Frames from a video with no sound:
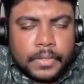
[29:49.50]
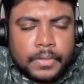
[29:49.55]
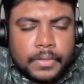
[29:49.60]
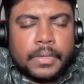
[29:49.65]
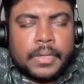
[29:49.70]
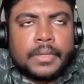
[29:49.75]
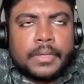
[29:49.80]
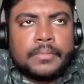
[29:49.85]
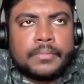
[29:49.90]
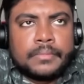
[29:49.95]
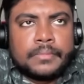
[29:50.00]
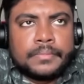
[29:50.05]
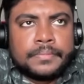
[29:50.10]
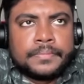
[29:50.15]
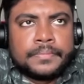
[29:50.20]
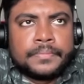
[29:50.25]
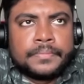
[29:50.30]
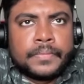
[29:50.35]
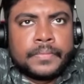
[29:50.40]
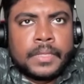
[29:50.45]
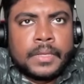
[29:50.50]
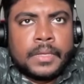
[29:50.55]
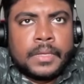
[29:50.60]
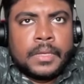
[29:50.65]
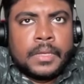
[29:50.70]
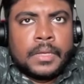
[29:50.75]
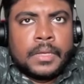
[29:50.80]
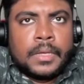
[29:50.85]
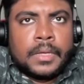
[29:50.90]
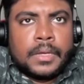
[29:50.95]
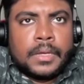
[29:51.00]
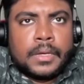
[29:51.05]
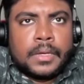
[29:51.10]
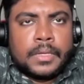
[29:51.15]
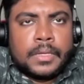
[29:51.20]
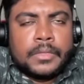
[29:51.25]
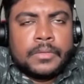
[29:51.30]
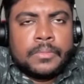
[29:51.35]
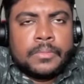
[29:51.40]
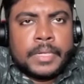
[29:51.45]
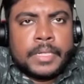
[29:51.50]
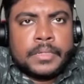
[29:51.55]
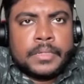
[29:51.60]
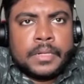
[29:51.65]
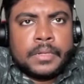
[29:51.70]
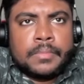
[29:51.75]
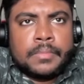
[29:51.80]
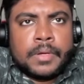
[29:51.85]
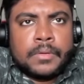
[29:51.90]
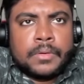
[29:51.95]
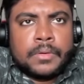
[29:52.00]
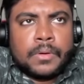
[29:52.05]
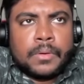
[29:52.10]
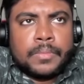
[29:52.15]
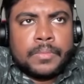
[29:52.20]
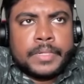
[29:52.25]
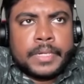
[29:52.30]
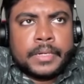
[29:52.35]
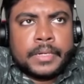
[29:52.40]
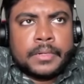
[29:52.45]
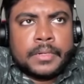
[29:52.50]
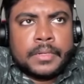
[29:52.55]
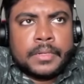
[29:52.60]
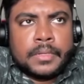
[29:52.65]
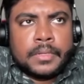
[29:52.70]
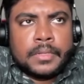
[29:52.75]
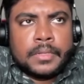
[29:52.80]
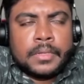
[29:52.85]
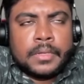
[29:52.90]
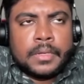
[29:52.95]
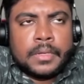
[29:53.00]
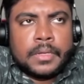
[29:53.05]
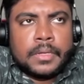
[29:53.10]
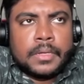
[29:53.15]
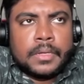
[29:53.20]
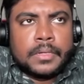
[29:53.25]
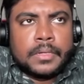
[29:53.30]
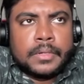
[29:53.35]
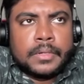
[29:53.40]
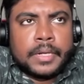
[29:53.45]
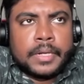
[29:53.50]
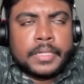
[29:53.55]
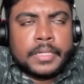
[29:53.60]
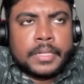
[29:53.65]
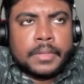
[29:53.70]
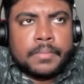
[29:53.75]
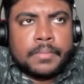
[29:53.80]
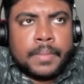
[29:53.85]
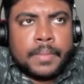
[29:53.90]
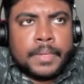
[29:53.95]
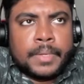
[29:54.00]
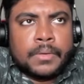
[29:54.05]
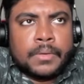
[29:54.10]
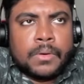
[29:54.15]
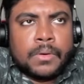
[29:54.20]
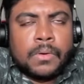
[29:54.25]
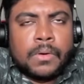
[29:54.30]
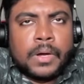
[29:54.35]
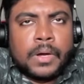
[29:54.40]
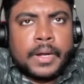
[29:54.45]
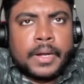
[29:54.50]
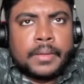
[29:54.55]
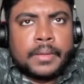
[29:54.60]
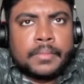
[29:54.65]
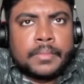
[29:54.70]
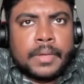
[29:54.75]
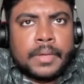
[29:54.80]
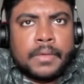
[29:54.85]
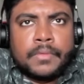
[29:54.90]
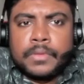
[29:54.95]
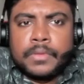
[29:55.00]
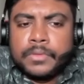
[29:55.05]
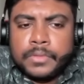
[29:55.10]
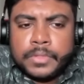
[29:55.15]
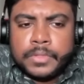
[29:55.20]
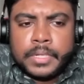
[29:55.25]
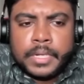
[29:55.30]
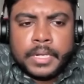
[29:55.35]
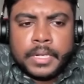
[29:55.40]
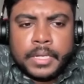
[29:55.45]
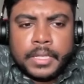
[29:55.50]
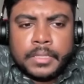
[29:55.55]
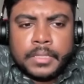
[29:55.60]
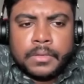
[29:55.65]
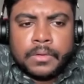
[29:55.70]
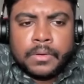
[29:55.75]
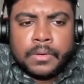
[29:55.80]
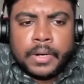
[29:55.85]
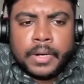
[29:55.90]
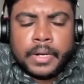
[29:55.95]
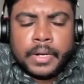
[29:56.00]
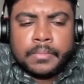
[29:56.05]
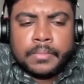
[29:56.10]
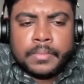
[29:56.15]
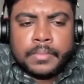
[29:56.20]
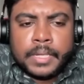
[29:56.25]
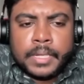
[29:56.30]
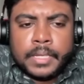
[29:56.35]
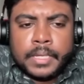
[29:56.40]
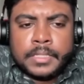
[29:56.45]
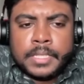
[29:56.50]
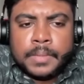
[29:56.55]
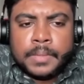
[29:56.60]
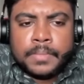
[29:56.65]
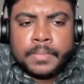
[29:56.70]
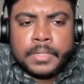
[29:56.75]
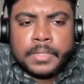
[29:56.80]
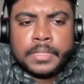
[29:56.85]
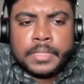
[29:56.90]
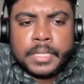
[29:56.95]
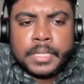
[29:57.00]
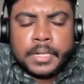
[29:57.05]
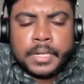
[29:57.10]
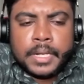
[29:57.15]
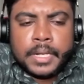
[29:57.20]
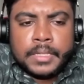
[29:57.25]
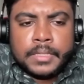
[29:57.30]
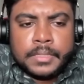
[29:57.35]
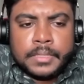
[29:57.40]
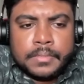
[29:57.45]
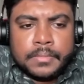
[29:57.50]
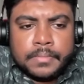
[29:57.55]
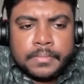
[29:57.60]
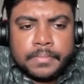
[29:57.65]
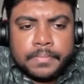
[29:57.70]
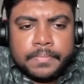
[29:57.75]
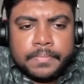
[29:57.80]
Okay. You mentioned about object relational mapping or ORM. Have you used any other ORM except serialize?